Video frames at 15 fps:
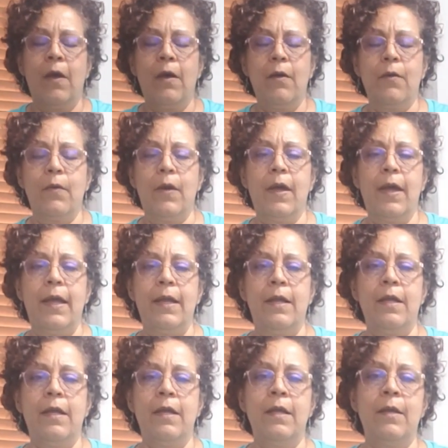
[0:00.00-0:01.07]
All right.
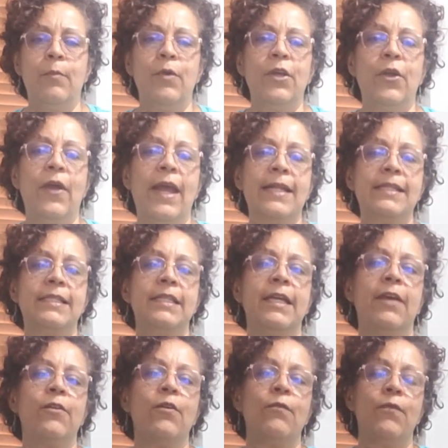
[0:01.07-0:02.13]
Bring your hands
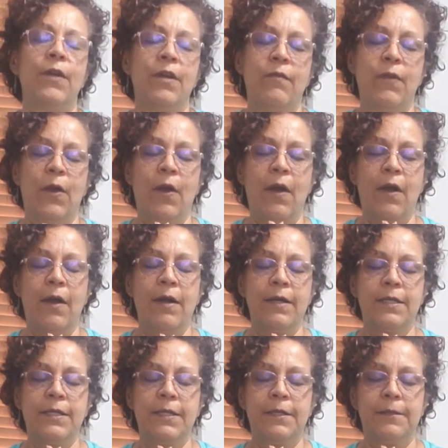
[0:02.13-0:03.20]
together in front of your heart.